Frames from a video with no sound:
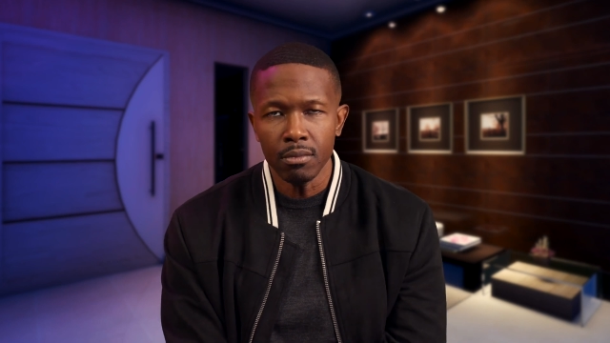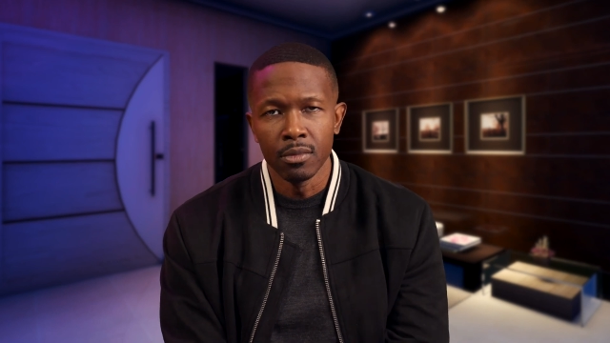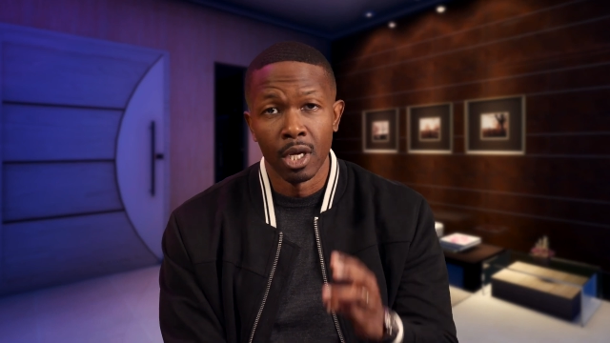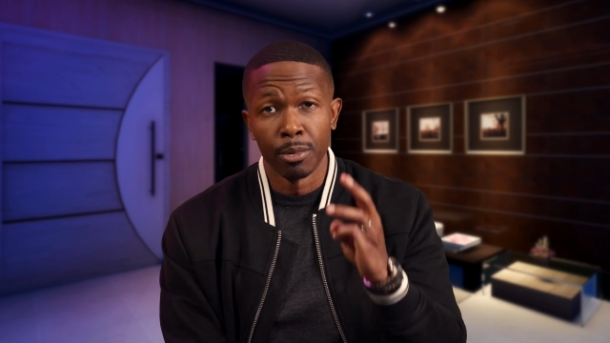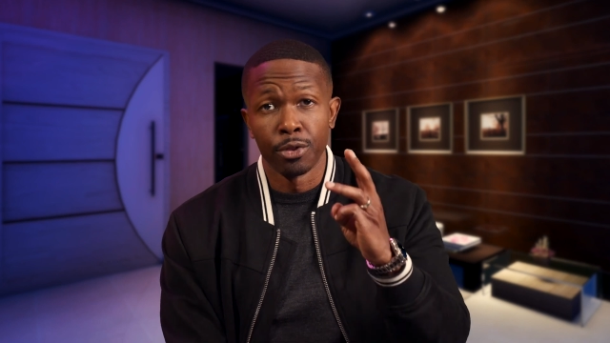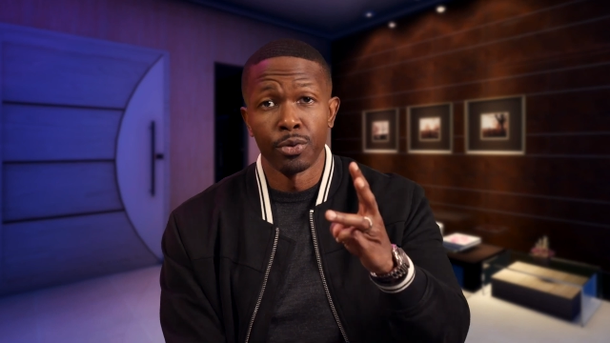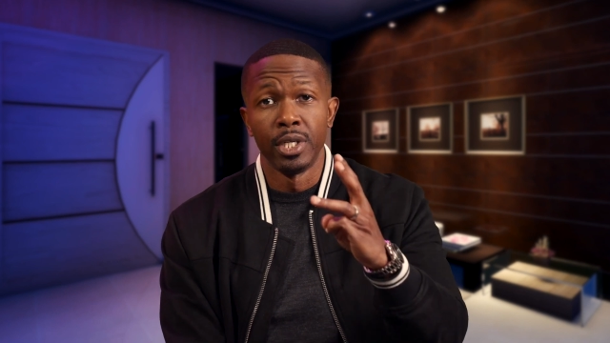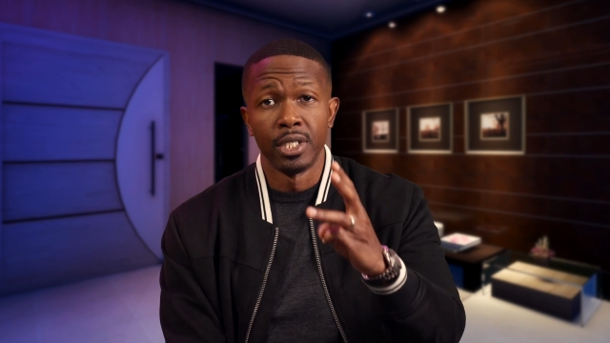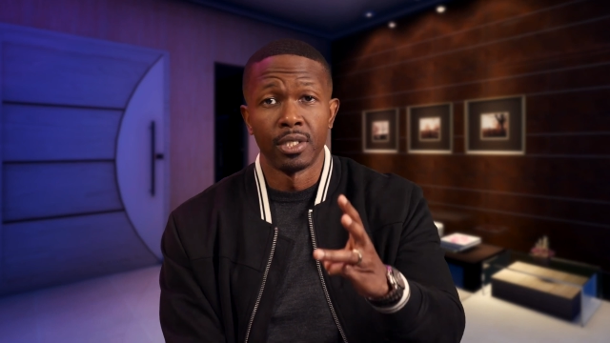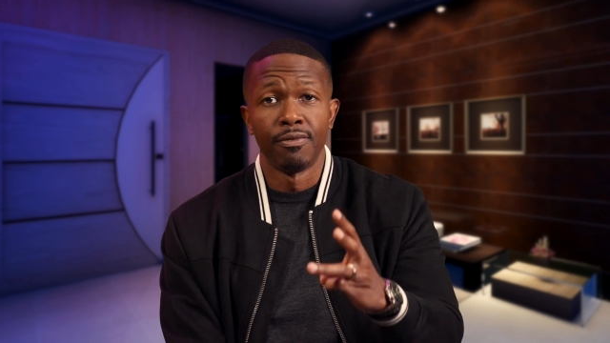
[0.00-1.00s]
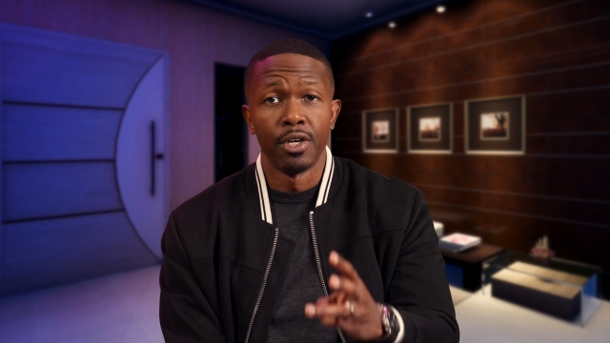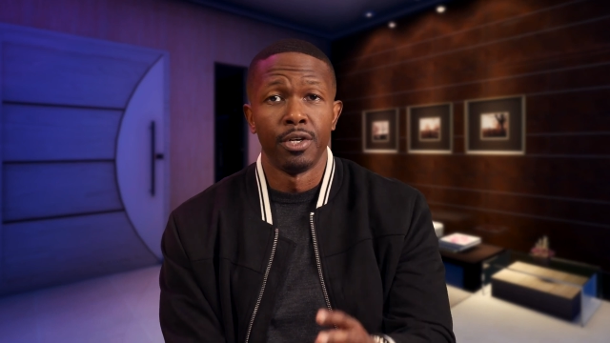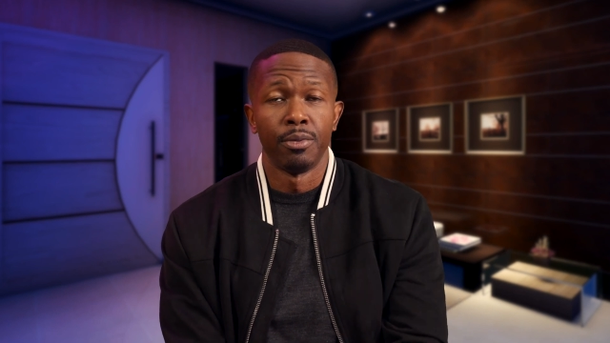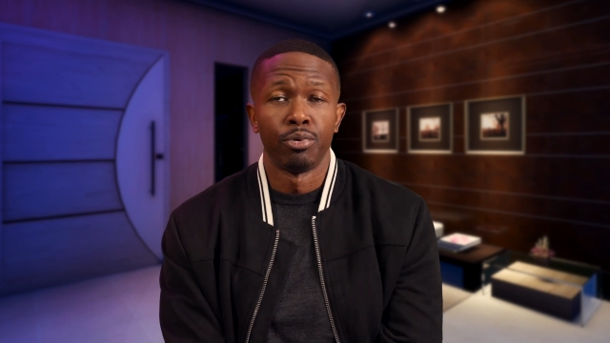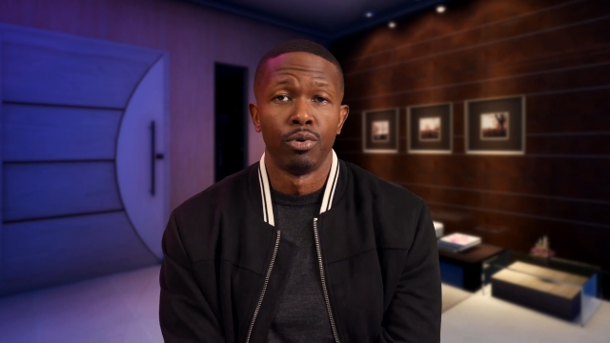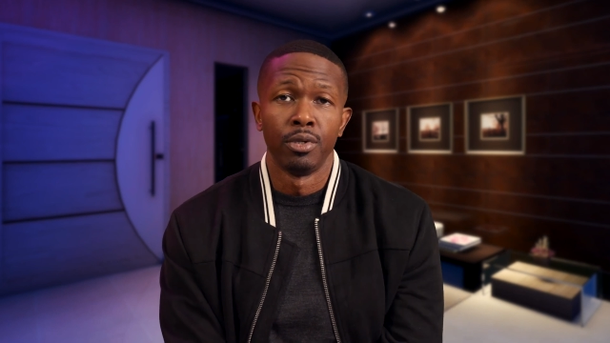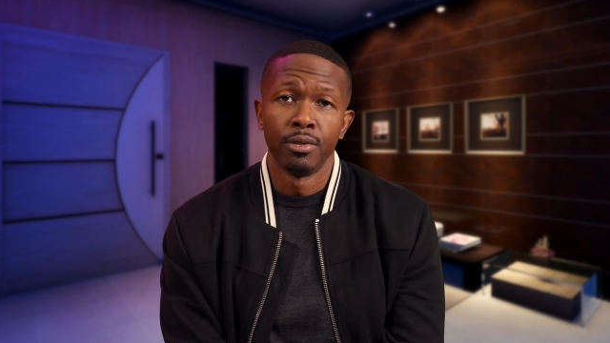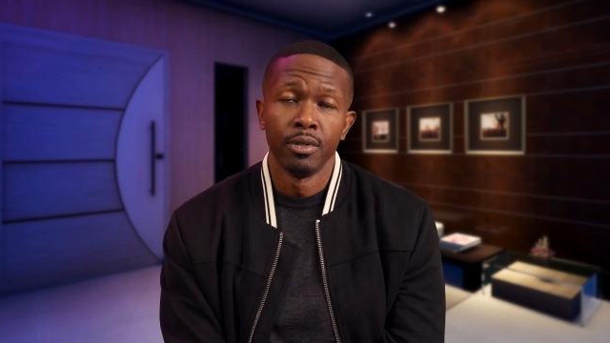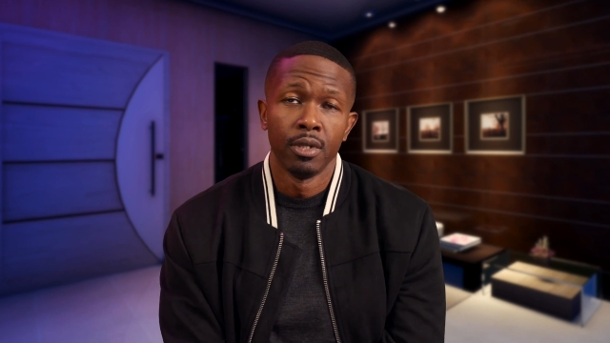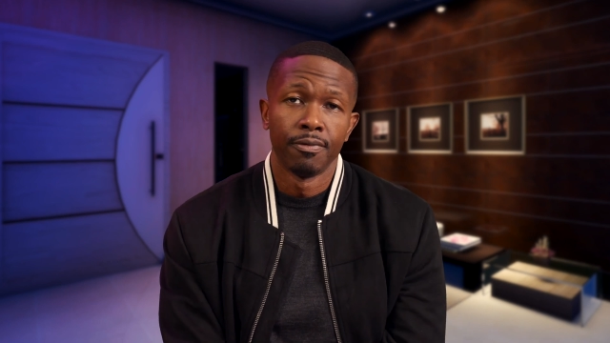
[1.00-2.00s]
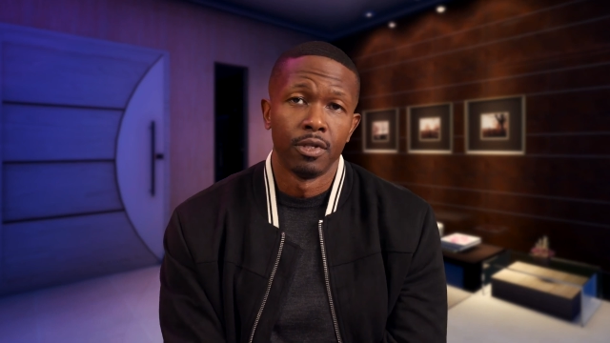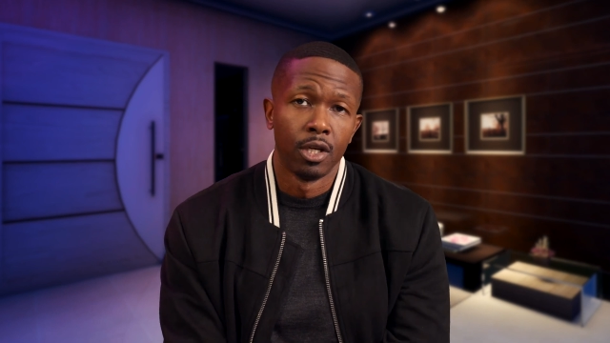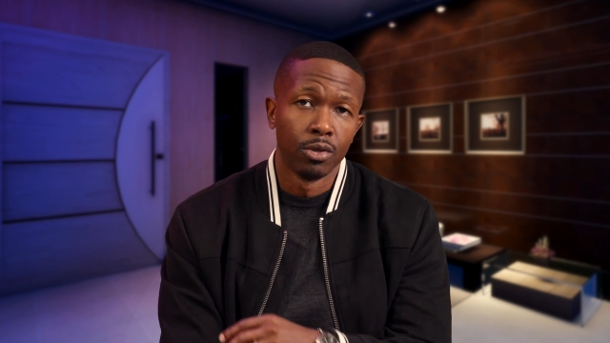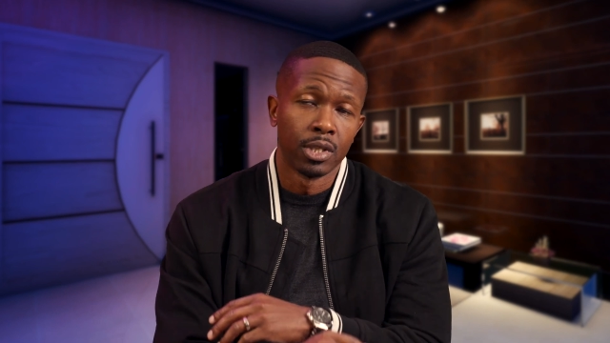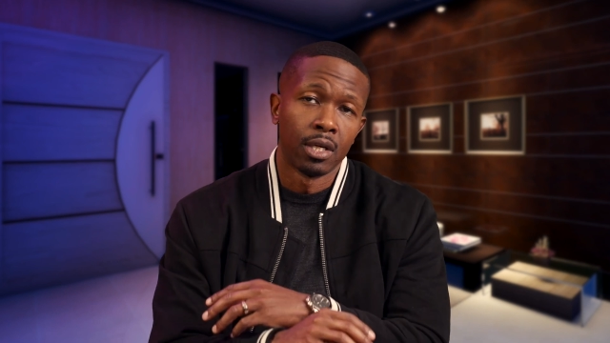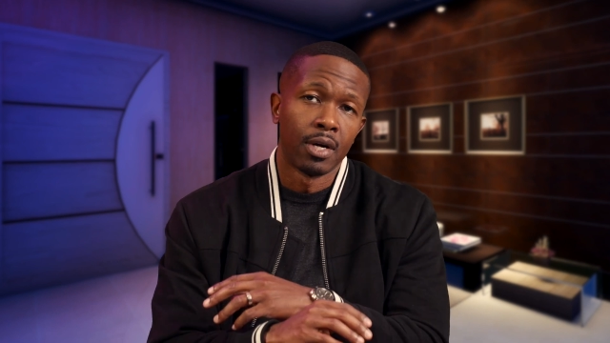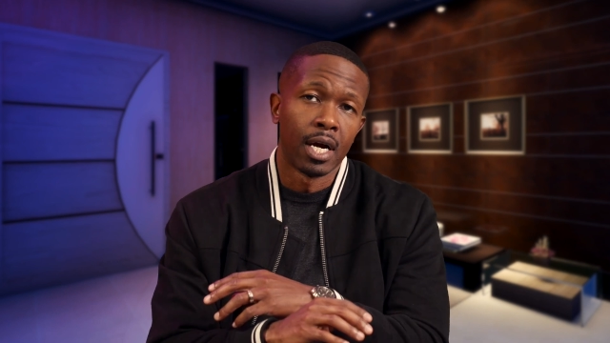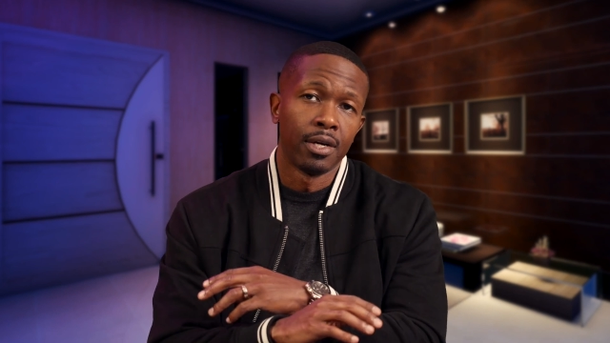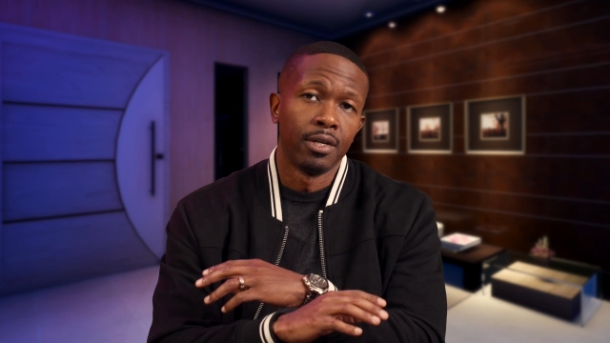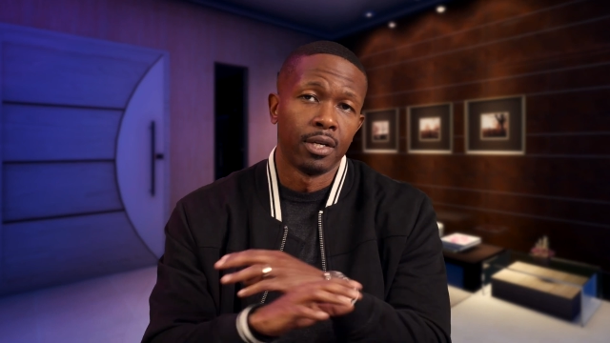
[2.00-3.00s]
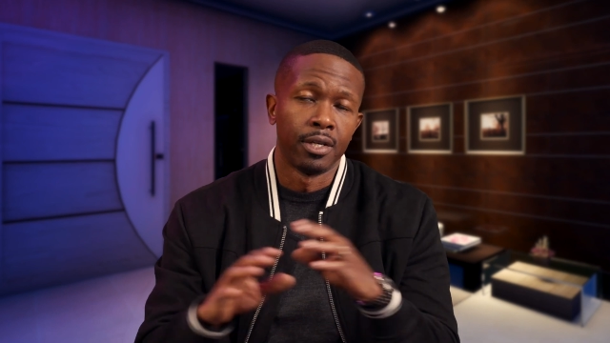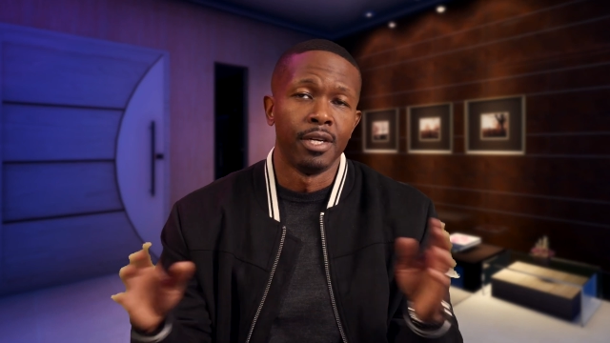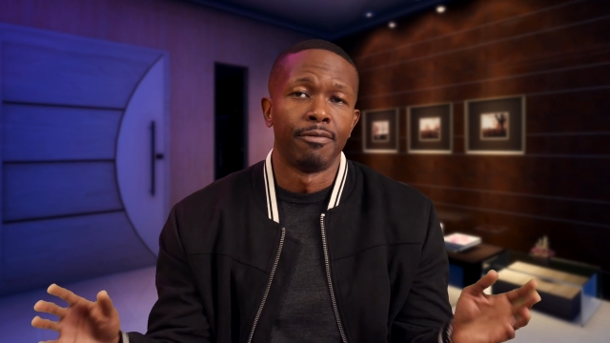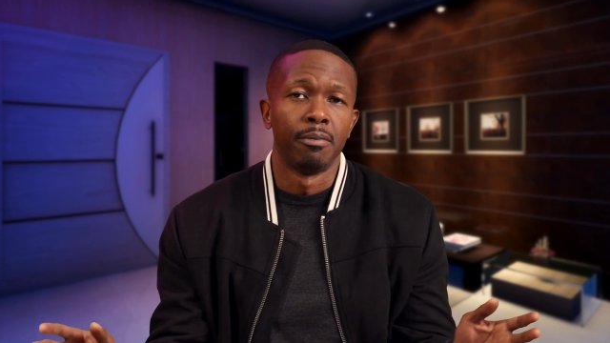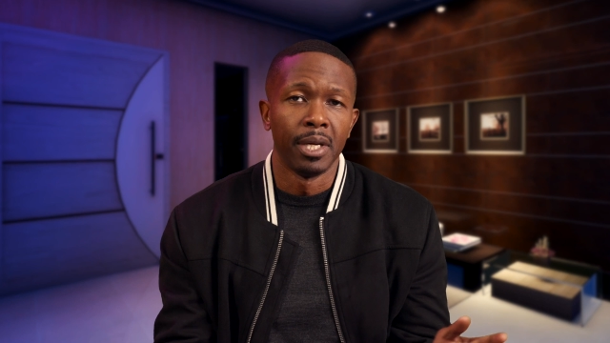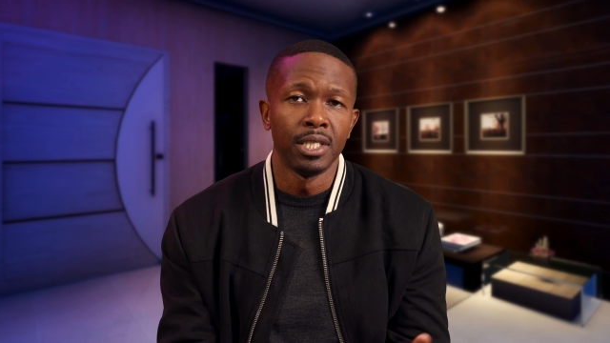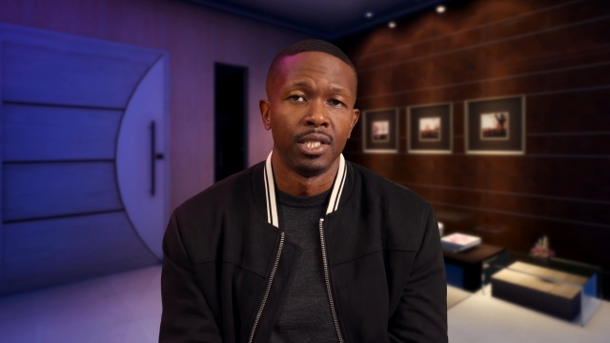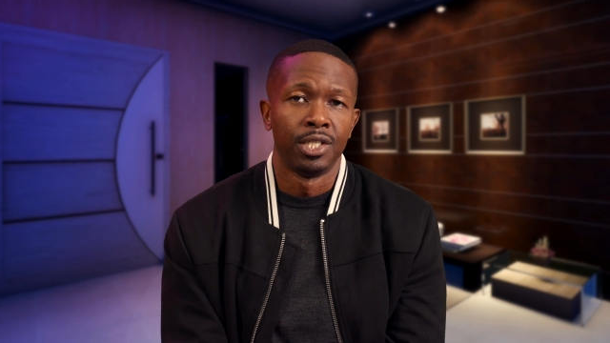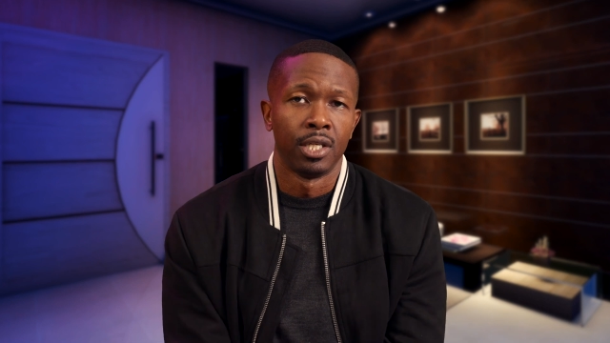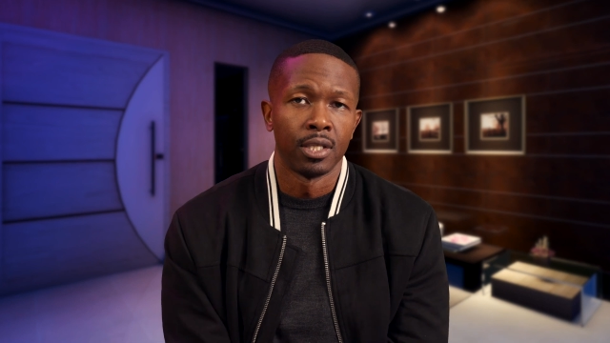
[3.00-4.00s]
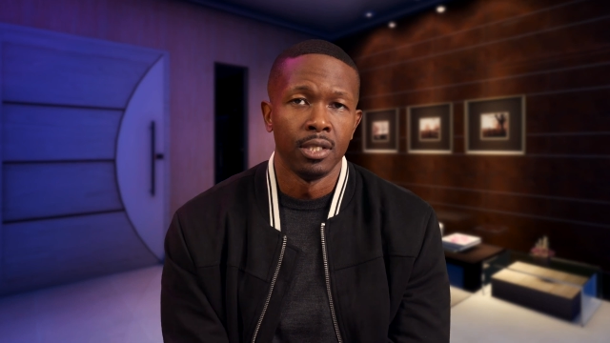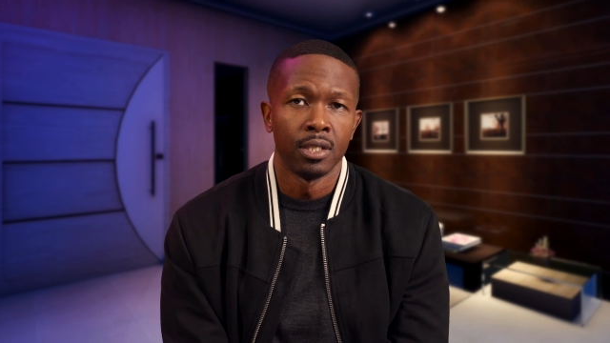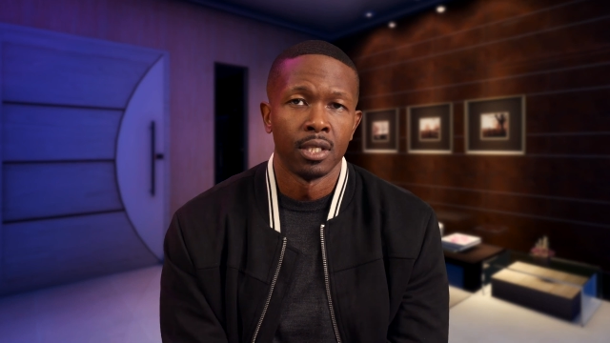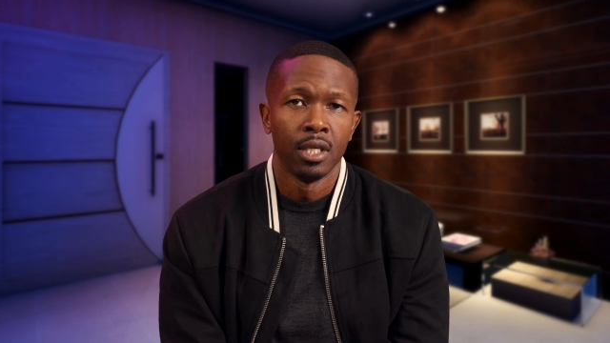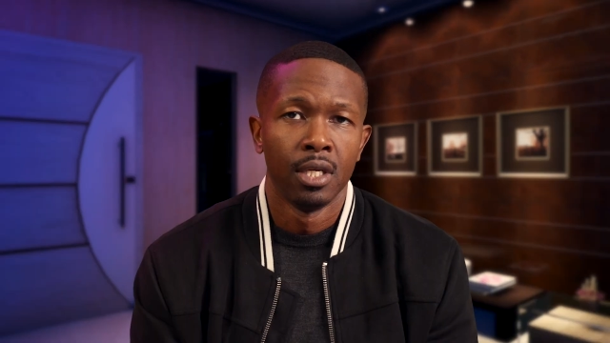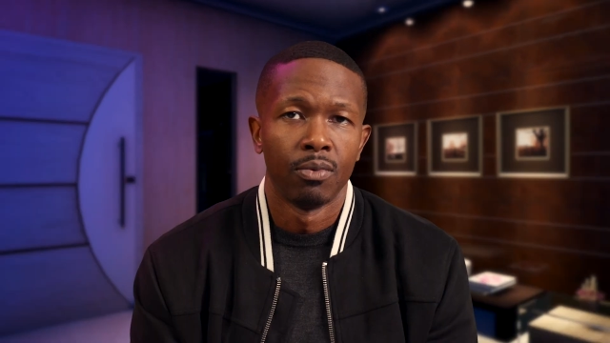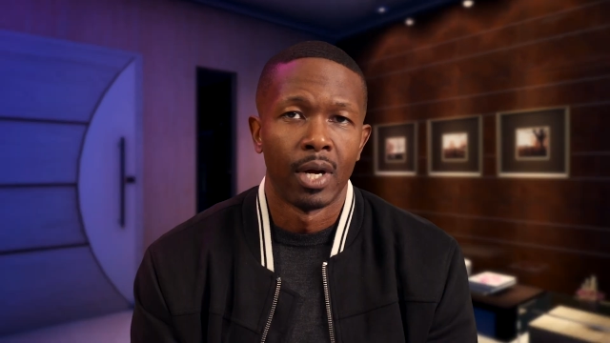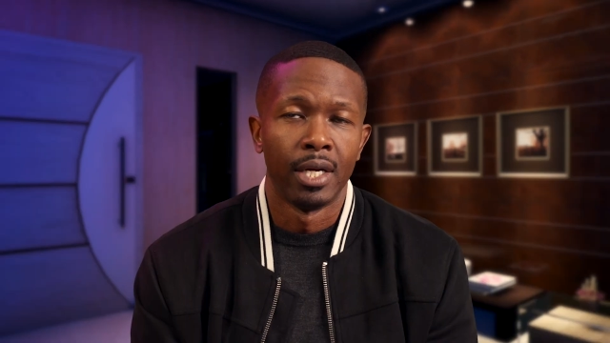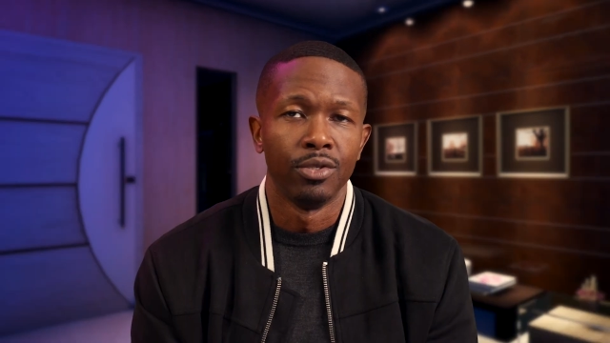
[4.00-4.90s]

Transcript: Number three, and this is very important for those that are out here that are information junkies, right?